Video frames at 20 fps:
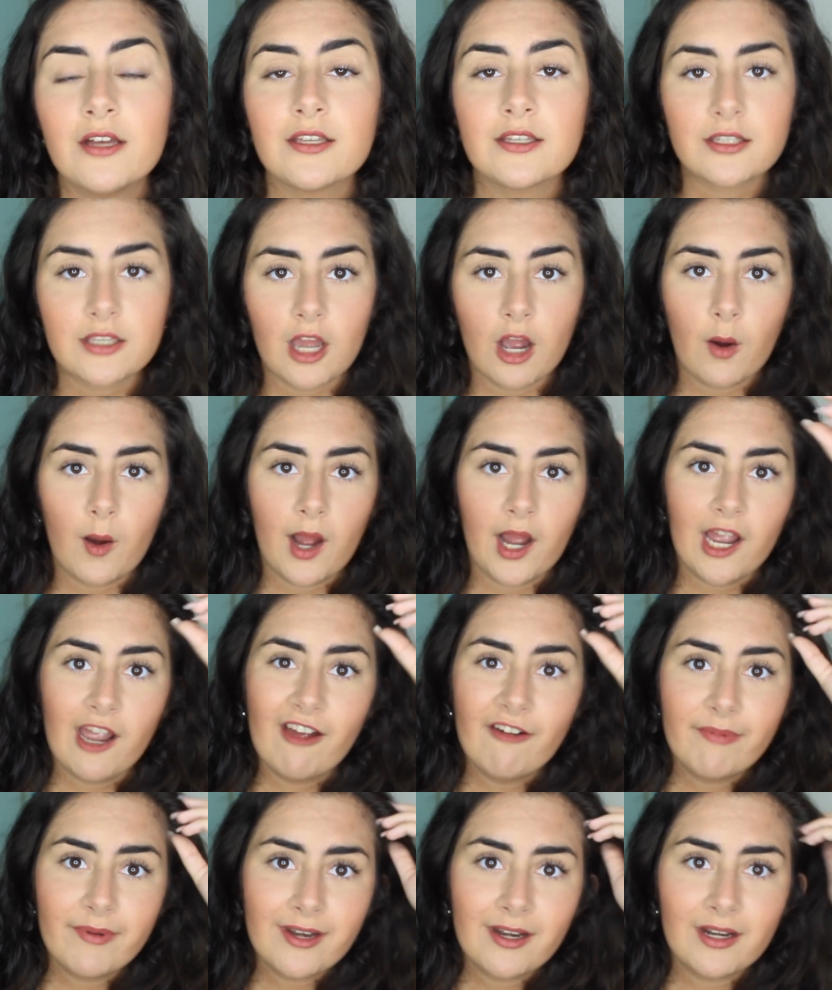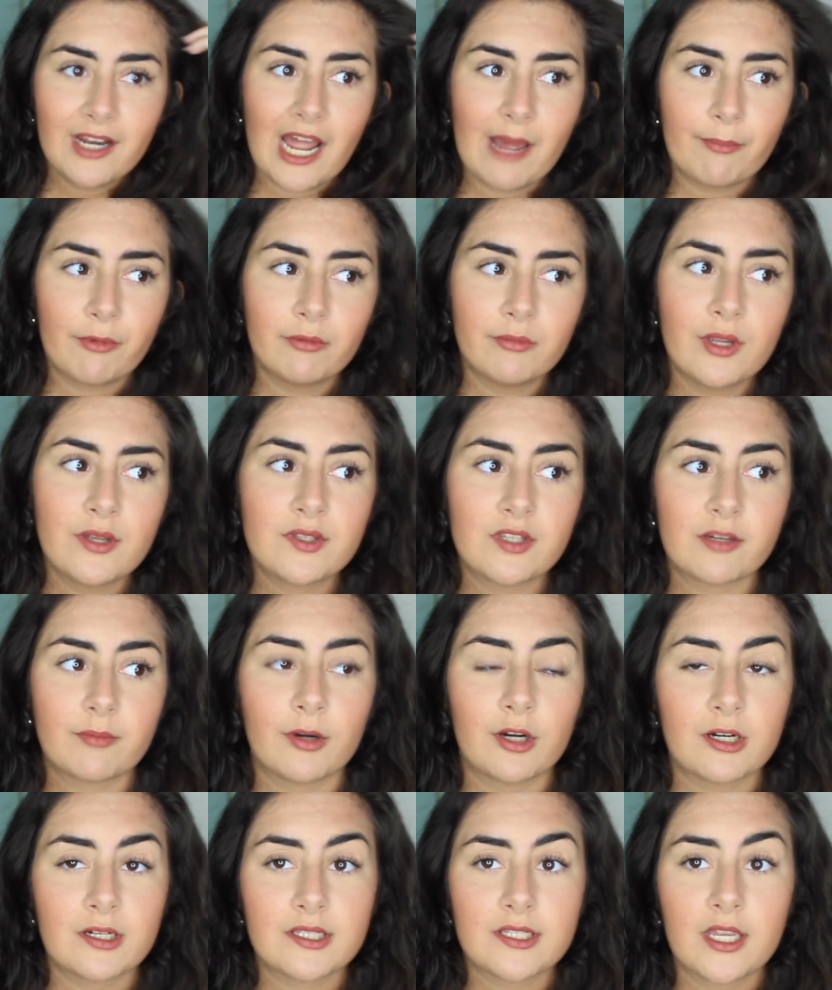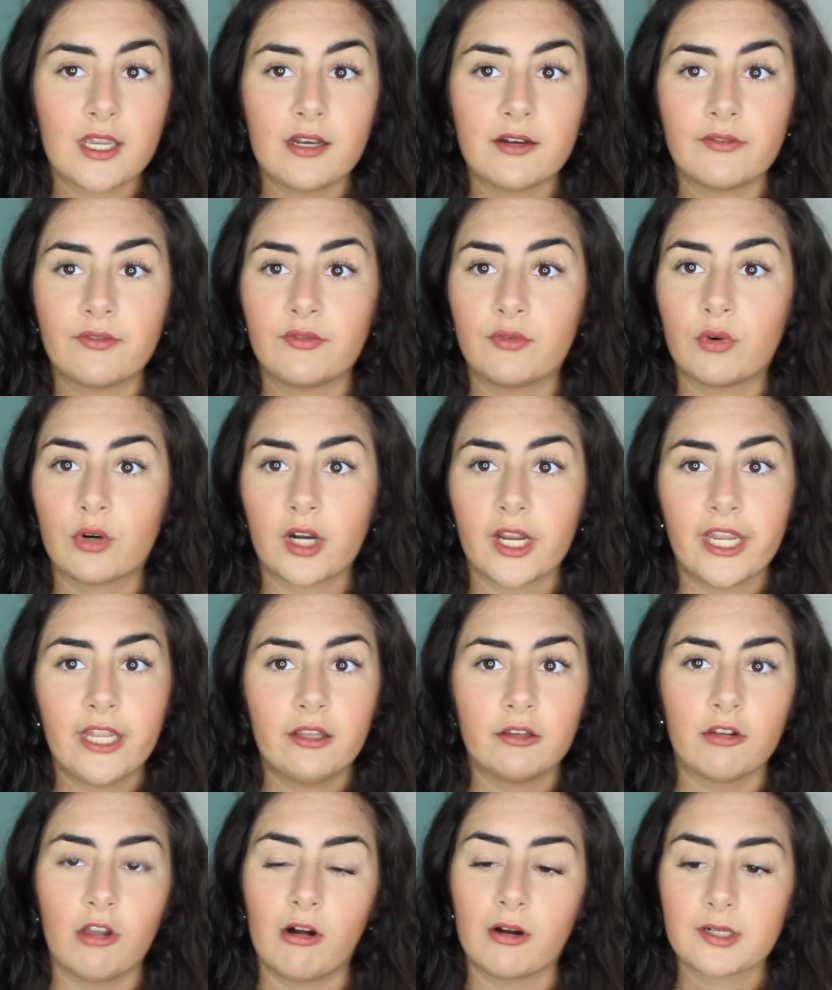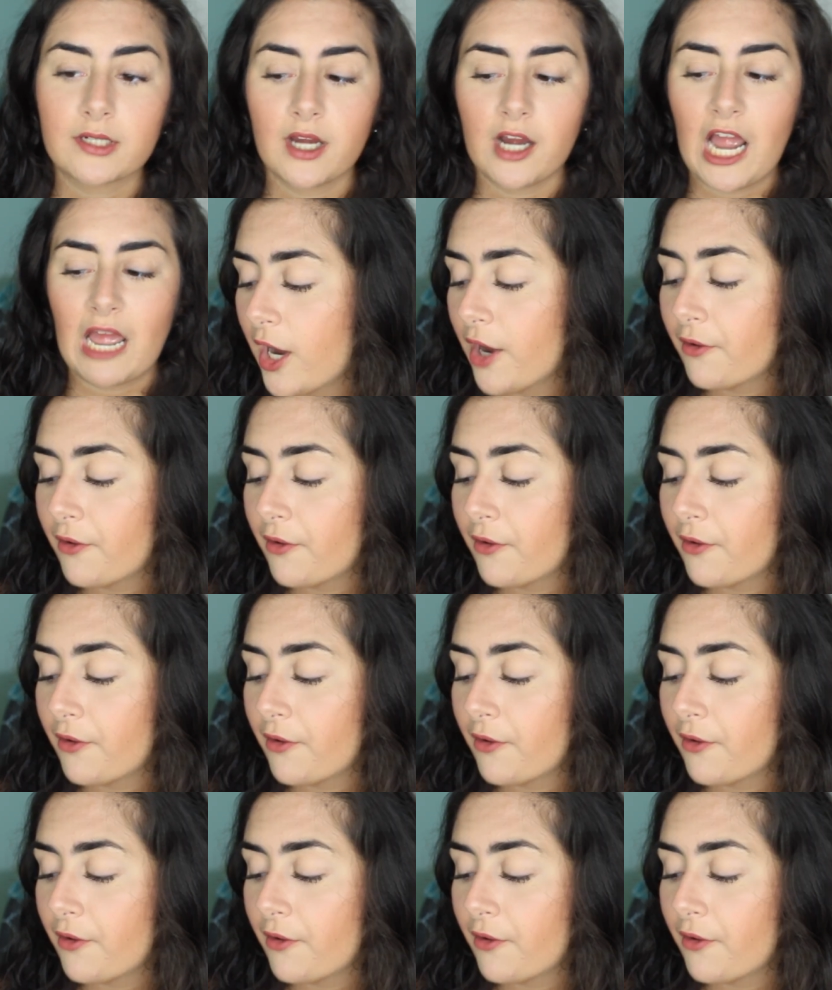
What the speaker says: So I have been an Apple Music person for a long time.